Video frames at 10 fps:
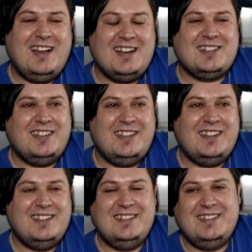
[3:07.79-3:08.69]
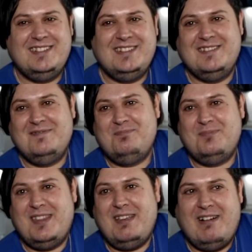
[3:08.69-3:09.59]
actually,
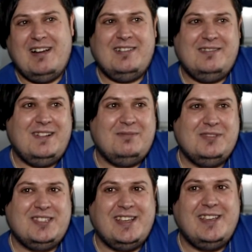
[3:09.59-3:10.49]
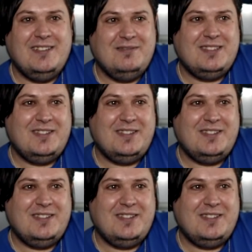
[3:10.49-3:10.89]
there are. Well, we'll see.